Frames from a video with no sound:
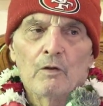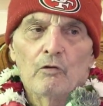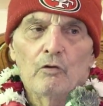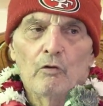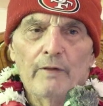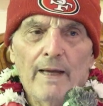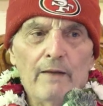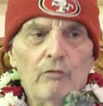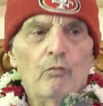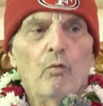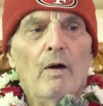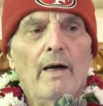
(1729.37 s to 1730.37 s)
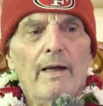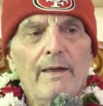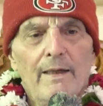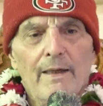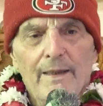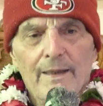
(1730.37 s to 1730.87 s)
So that's
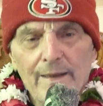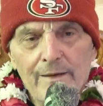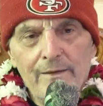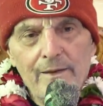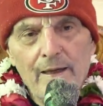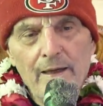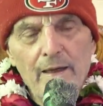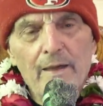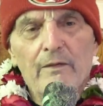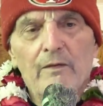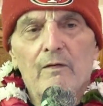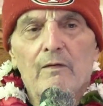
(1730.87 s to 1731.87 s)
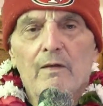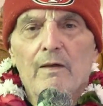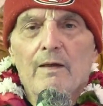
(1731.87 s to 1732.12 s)
why it takes